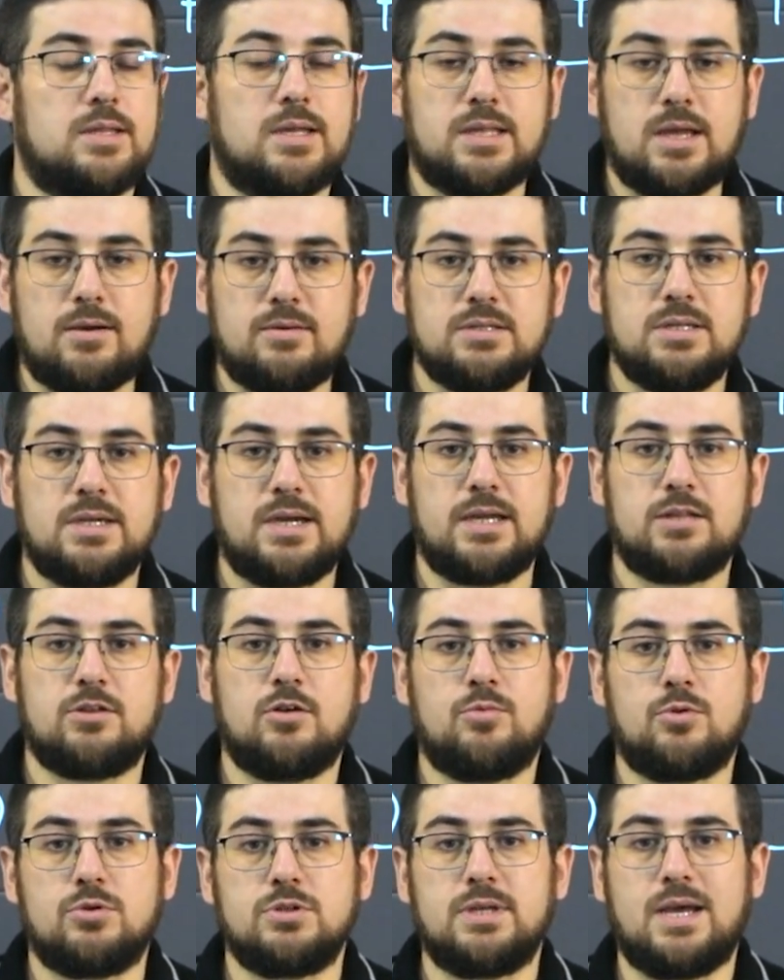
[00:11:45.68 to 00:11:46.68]
And
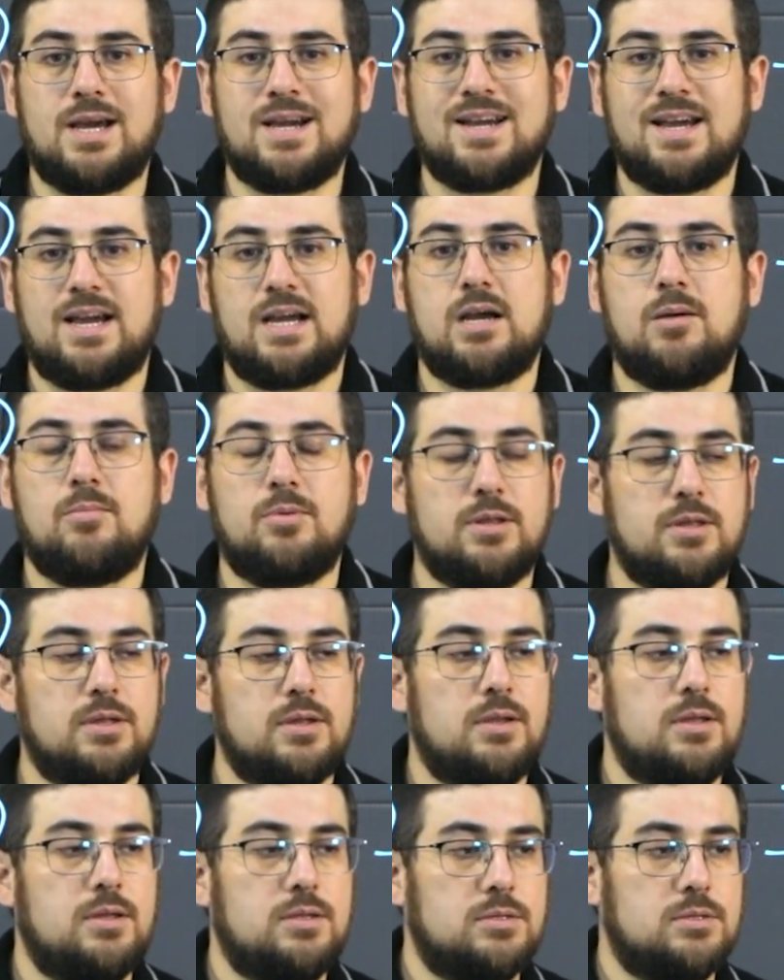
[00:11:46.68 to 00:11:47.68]
then the question arises,
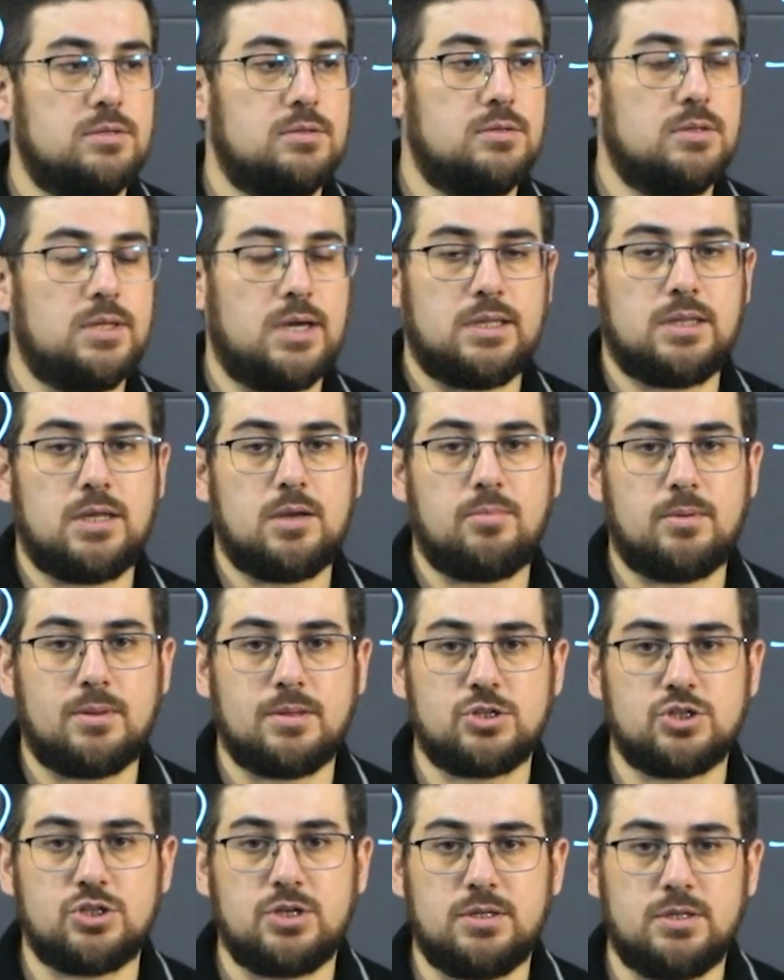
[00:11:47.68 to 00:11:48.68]
and how to determine this
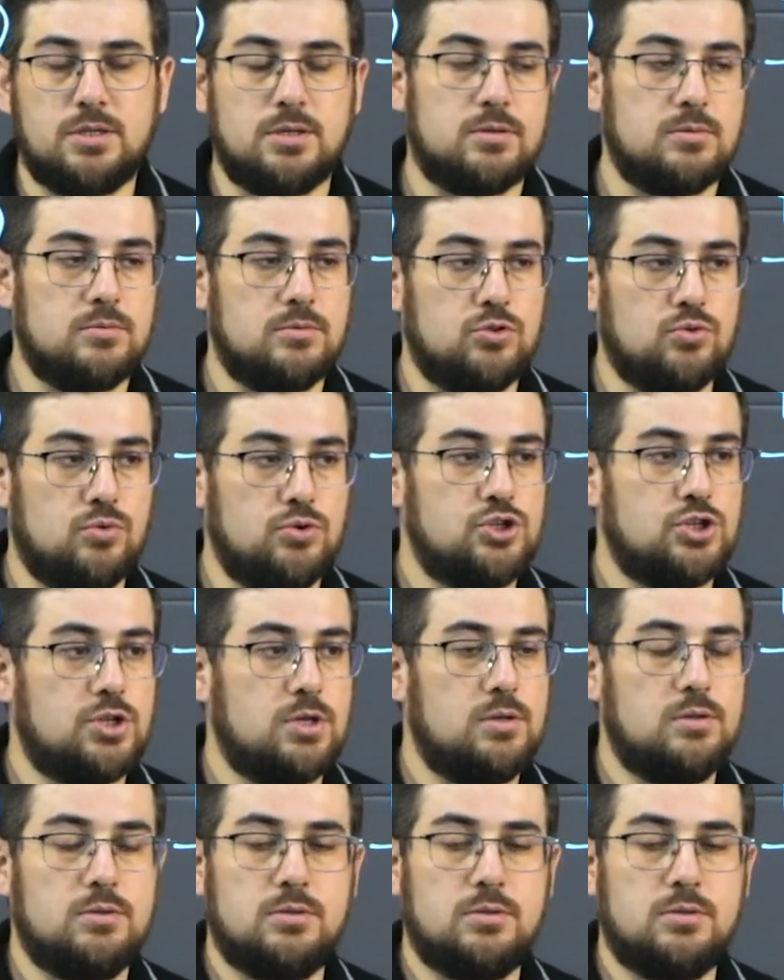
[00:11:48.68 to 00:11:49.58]
position of the point on the